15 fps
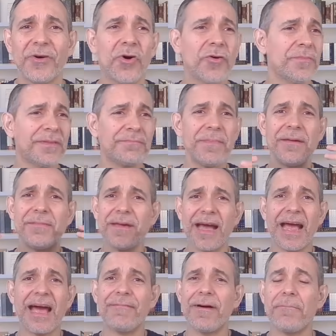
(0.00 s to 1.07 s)
or
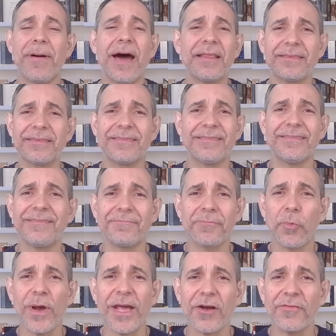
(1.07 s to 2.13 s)
maybe I have a bad
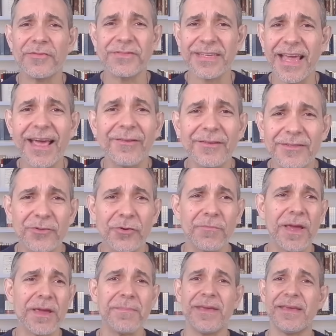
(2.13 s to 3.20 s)
week of sales, or
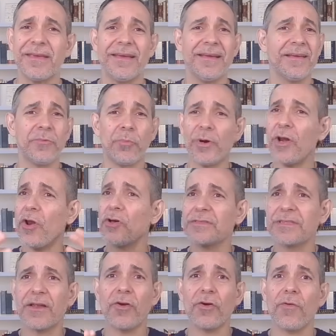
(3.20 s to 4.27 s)
maybe we
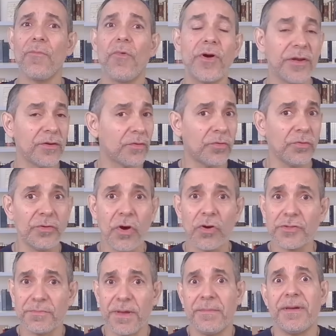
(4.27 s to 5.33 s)
lost a lot of money, or who
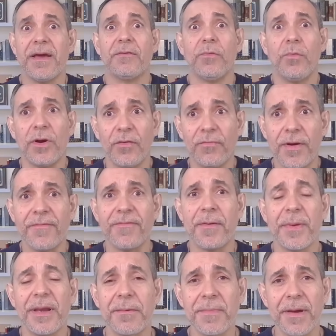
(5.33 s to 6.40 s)
knows, maybe one of my
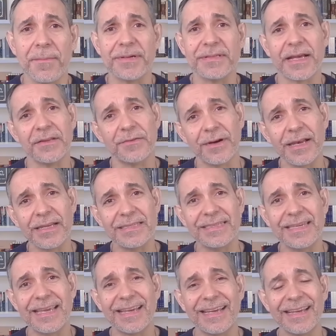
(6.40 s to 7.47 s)
family members got really
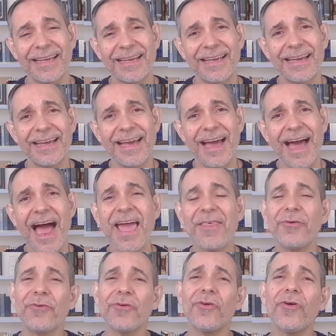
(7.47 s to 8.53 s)
sick, I
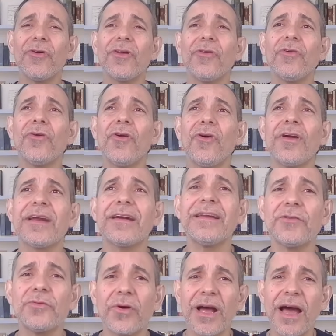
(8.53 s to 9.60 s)
don't know, no longer
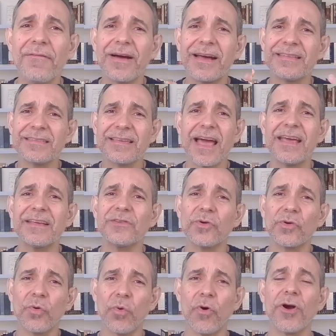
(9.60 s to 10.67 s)
need to have
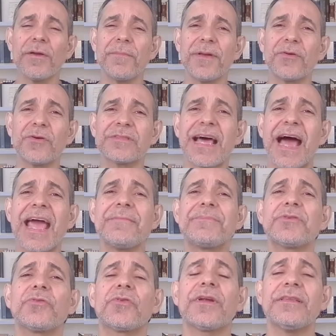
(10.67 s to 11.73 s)
anxiety or worry, because
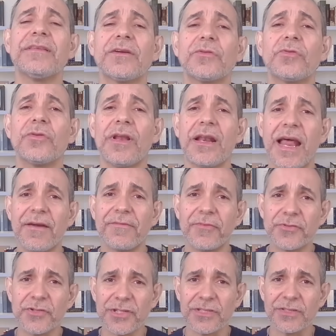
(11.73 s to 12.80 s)
I've surrendered to the life
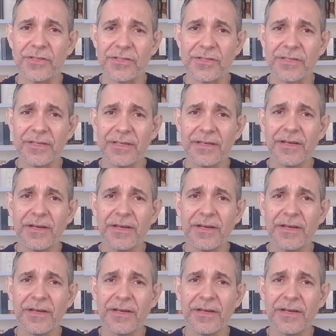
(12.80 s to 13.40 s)
of Jesus,